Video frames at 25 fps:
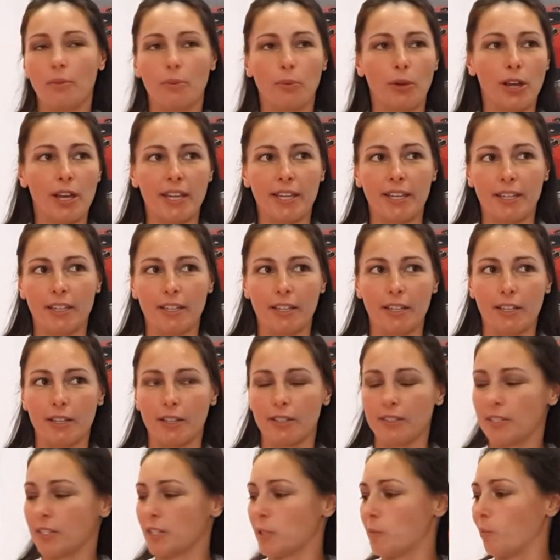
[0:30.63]
We're
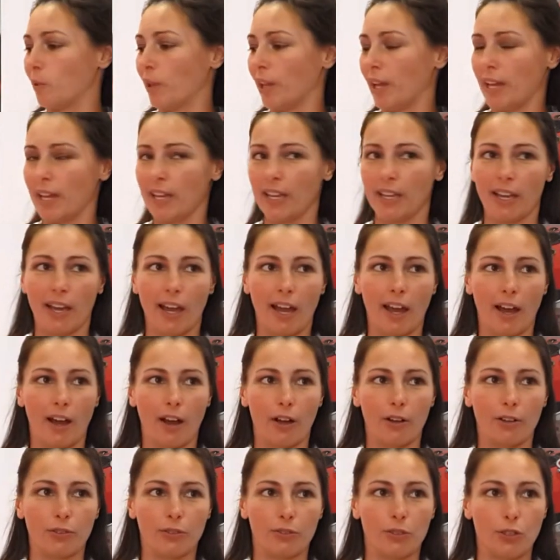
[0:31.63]
here displaying
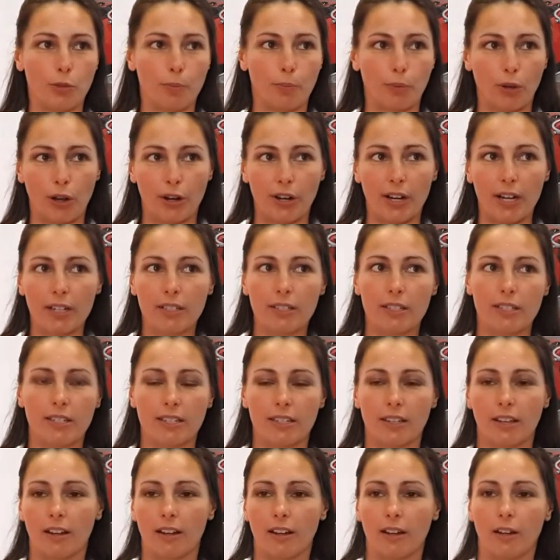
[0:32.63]
our new
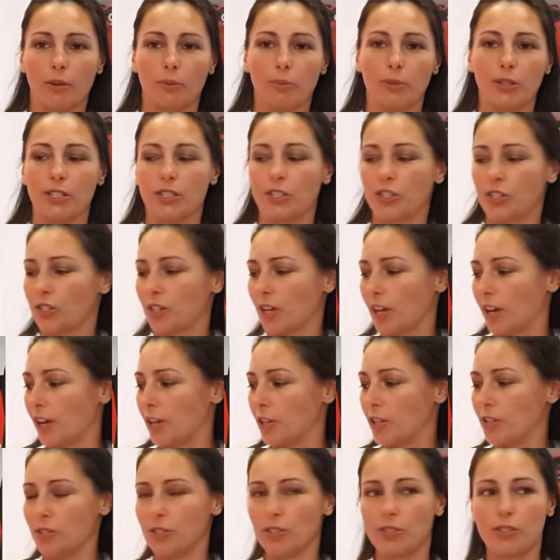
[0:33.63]
products which
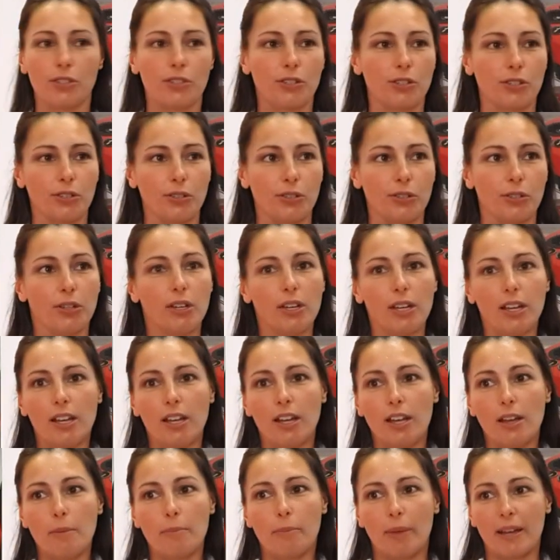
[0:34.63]
are used to
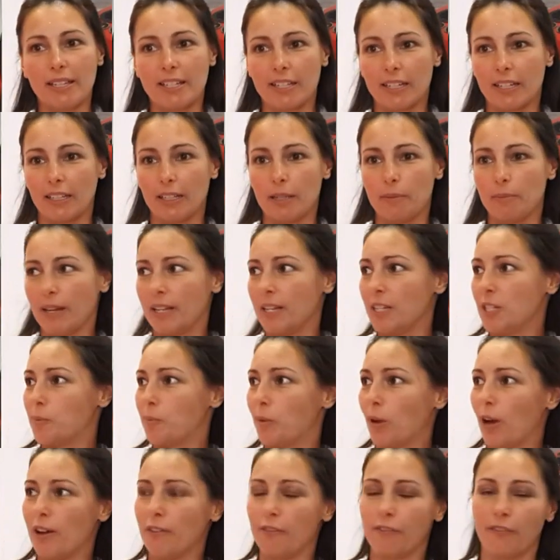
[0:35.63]
basically manage
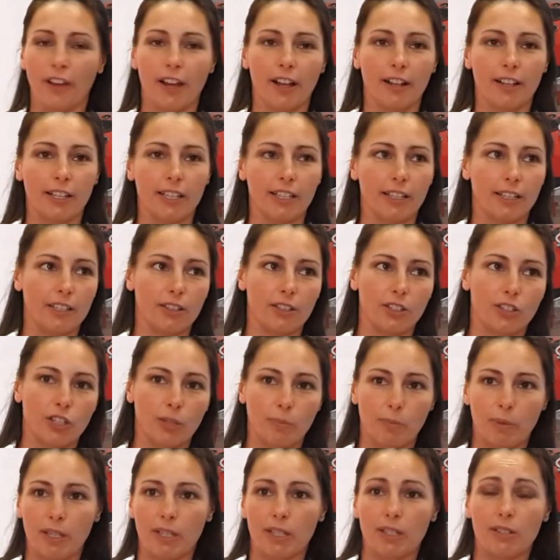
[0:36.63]
biofouling in the
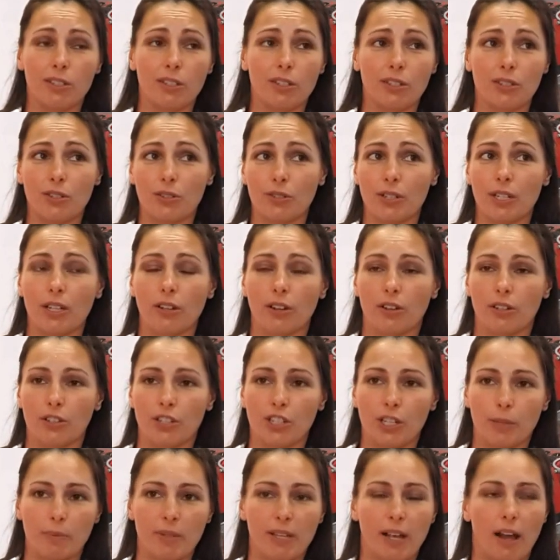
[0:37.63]
shipping industry on
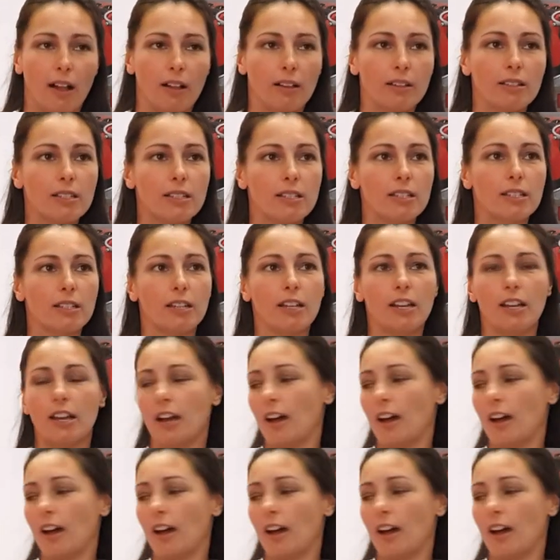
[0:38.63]
ships' hulls.